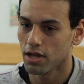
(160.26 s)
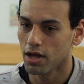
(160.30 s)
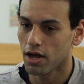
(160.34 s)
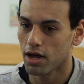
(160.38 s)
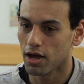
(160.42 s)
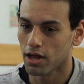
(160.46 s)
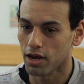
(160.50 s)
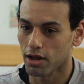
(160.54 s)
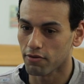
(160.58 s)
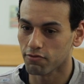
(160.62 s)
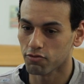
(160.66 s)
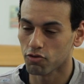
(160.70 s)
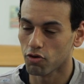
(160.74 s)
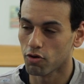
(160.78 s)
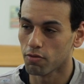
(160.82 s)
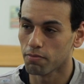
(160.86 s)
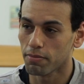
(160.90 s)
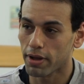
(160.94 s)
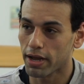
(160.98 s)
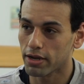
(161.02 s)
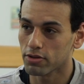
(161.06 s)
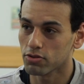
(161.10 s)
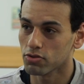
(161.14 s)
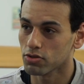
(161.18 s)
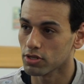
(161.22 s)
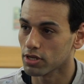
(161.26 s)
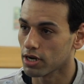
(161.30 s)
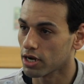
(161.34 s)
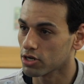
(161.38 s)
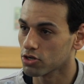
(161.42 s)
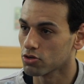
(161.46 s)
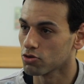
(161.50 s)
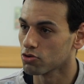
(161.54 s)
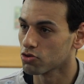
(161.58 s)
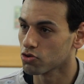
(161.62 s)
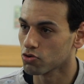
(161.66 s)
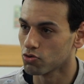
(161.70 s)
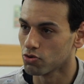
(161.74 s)
I loved going back to the
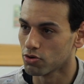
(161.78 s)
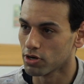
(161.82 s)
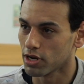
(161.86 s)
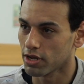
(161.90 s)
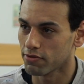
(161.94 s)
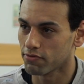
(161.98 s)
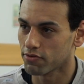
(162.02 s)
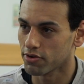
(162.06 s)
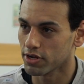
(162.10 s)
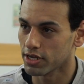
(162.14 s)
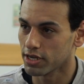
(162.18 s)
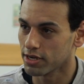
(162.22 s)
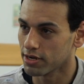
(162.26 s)
national school every